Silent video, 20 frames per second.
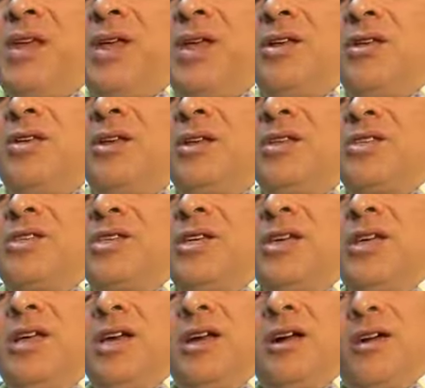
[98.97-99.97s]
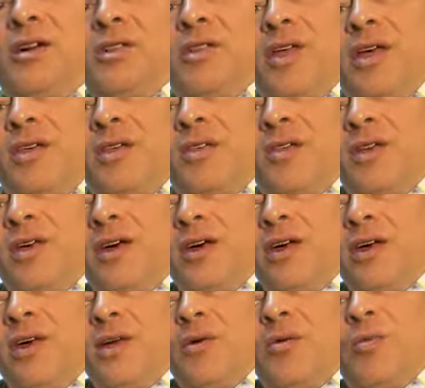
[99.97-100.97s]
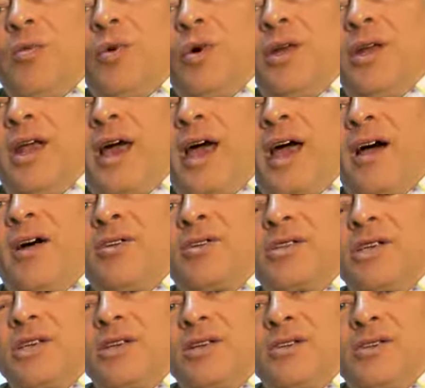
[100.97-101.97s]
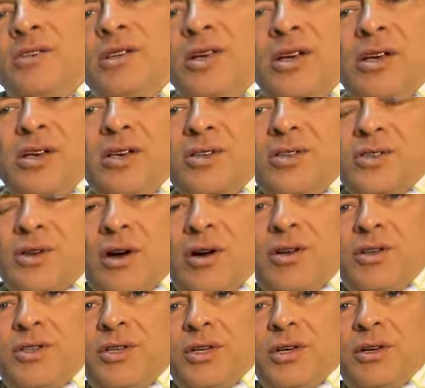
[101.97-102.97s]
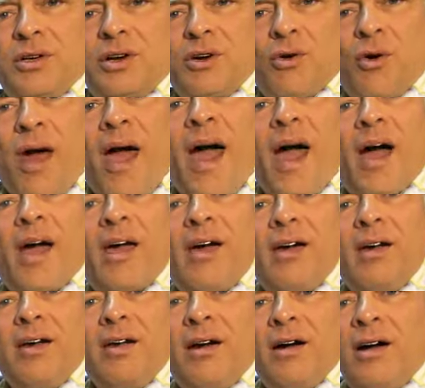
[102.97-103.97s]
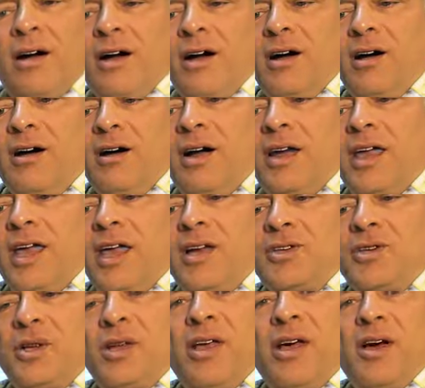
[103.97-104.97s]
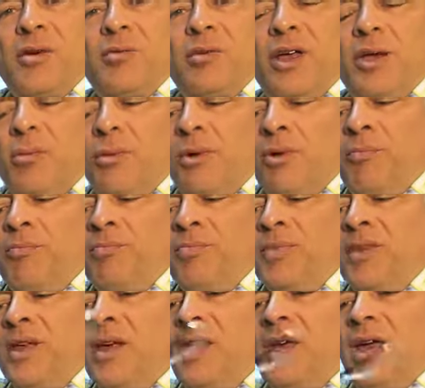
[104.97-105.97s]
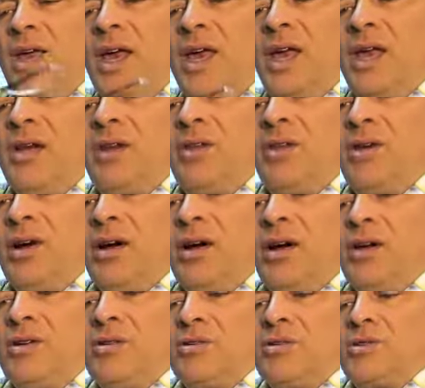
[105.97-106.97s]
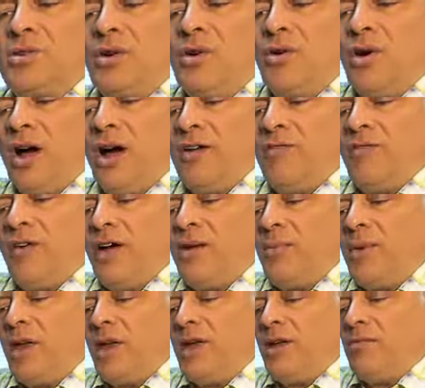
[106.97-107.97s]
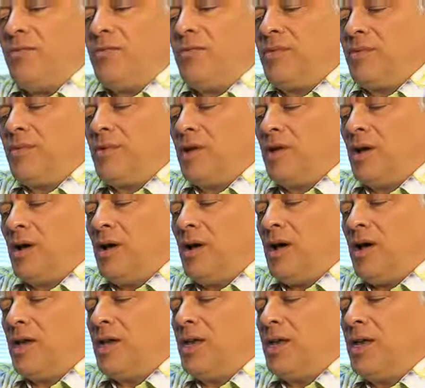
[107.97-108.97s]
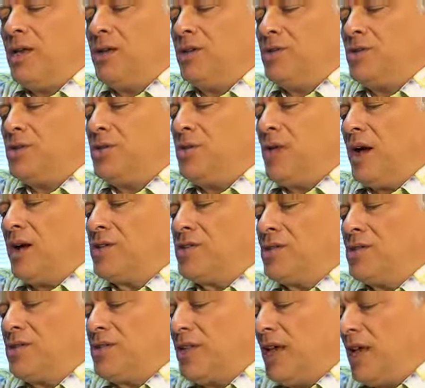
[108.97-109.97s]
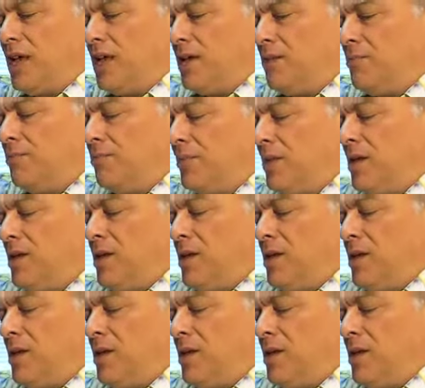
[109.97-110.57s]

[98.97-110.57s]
and you can see here that the wood housings started to crack uh, occasionally on people. And uh, so HiFiMAN uh, in 2010